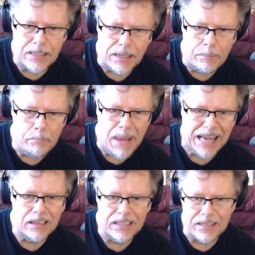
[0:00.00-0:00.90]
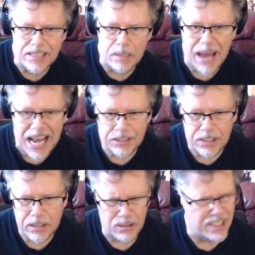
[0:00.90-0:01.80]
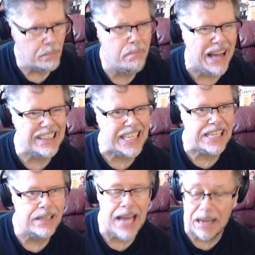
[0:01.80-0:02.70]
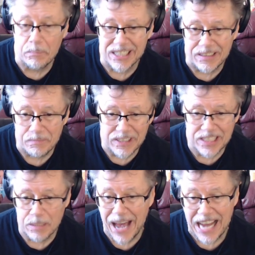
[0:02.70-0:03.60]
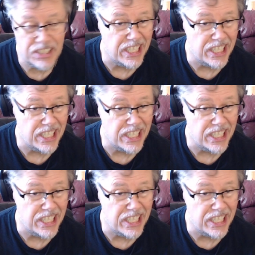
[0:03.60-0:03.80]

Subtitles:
Belle and Sebastian, or is it Belly and Sebastian?